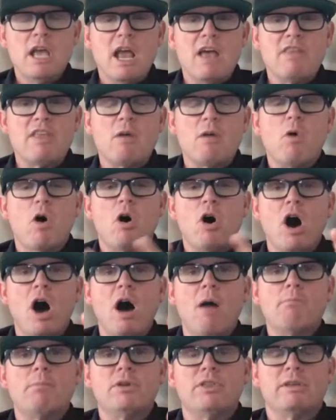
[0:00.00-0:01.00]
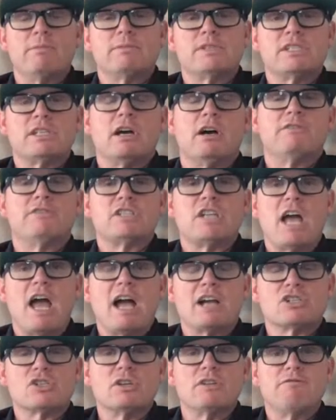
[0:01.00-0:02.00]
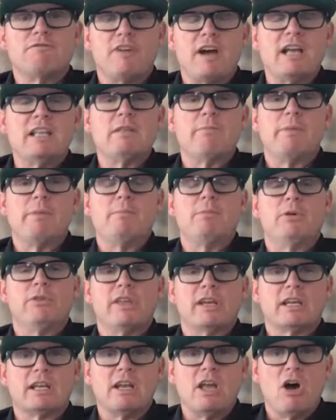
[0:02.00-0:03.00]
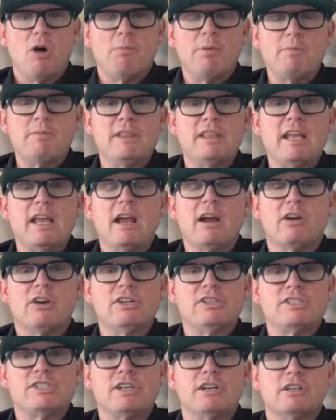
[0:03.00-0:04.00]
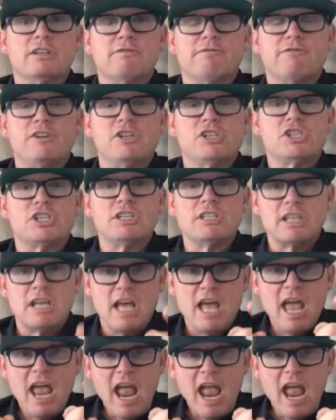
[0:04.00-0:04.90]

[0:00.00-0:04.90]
and they won't humble themselves to actually find the people that can help them in the areas they're deficient.